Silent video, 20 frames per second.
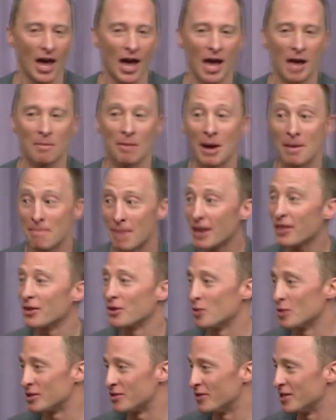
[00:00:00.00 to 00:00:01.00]
And my
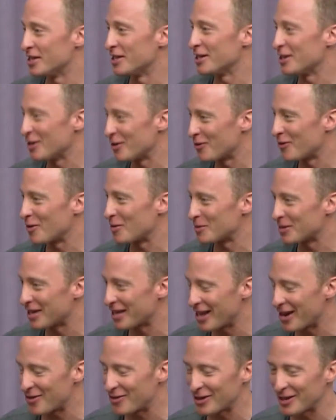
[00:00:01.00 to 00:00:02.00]
mother was visiting from
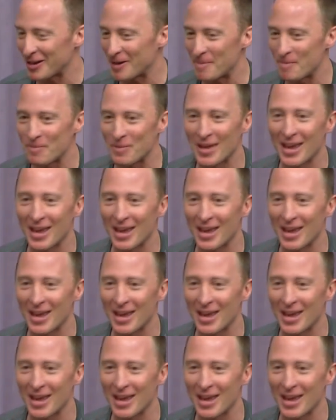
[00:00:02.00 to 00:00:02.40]
South Africa,